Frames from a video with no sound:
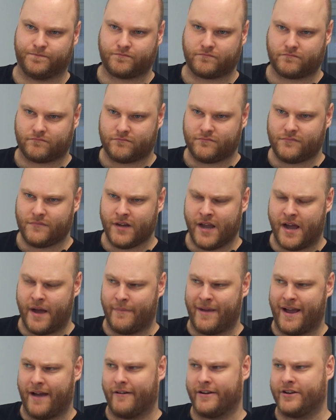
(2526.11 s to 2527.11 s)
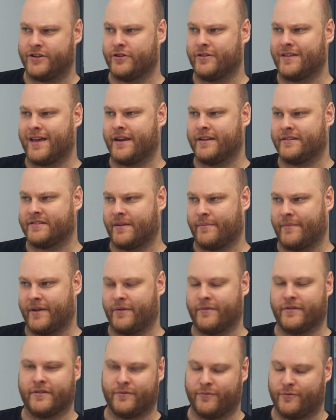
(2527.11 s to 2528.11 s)
Yep. Um, how I do that is I
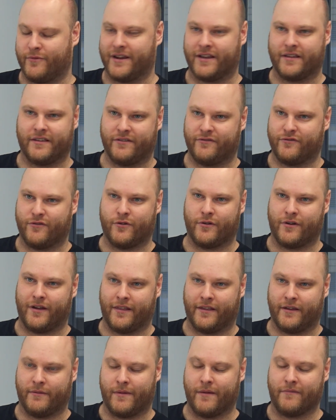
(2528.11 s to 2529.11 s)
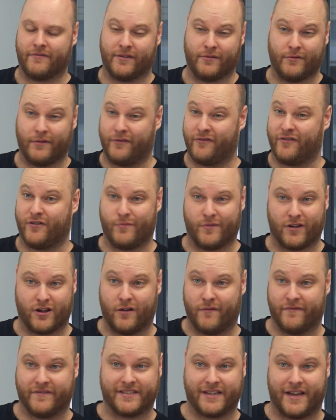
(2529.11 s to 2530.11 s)
meet with them weekly, fortnightly, or monthly. We film a
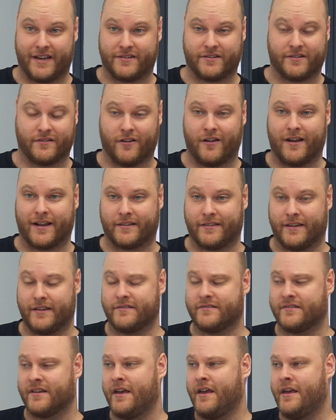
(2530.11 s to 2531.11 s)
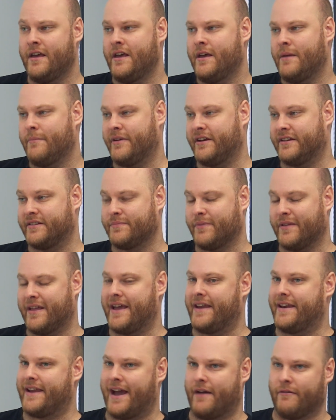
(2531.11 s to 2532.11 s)
conversation like this, yep. but it's
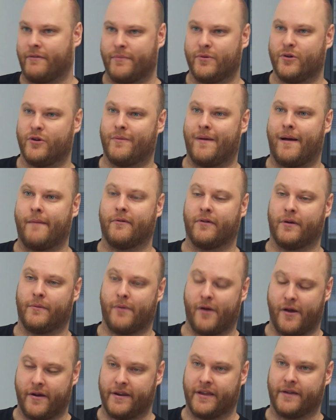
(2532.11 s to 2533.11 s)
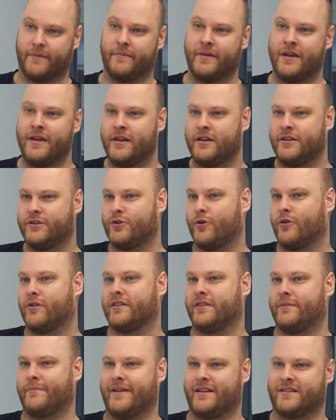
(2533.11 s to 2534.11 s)
planned out. We put them up on a podium,
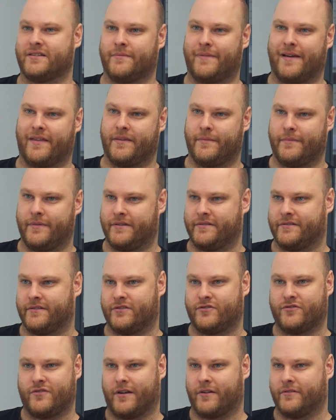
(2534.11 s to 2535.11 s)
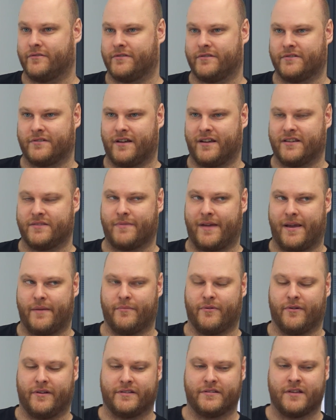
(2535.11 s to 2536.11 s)
talking the best about the business, struggles, desires,
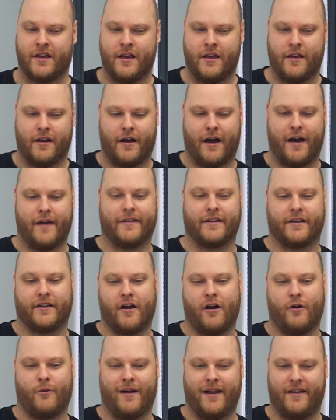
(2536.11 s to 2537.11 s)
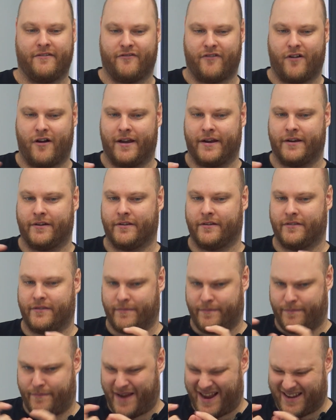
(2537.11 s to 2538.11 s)
pain points I then go away, find
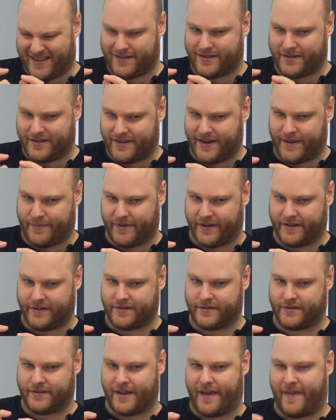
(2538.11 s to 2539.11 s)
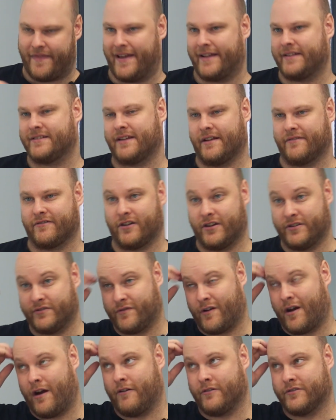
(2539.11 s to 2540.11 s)
the best snippets, and that stuff
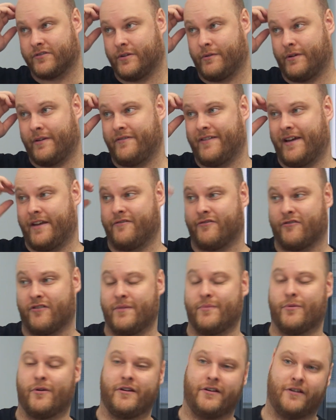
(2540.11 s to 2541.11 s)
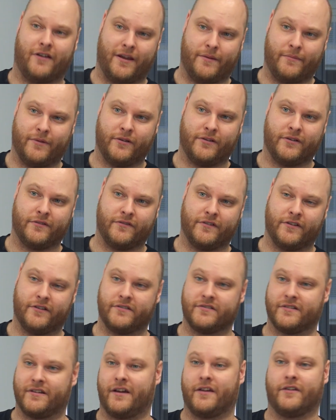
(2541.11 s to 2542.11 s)
goes viral. So we've had 3.9 million
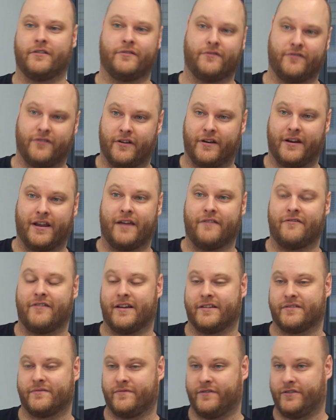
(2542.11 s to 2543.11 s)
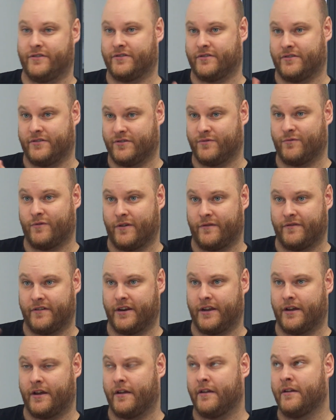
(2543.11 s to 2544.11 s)
views and 138,000 views on just one
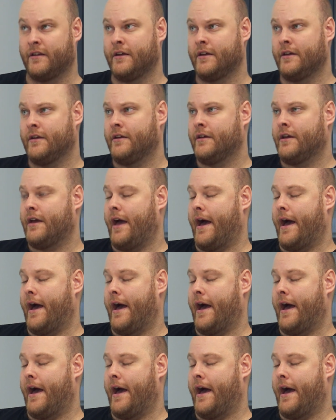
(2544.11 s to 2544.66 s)
video. Wow.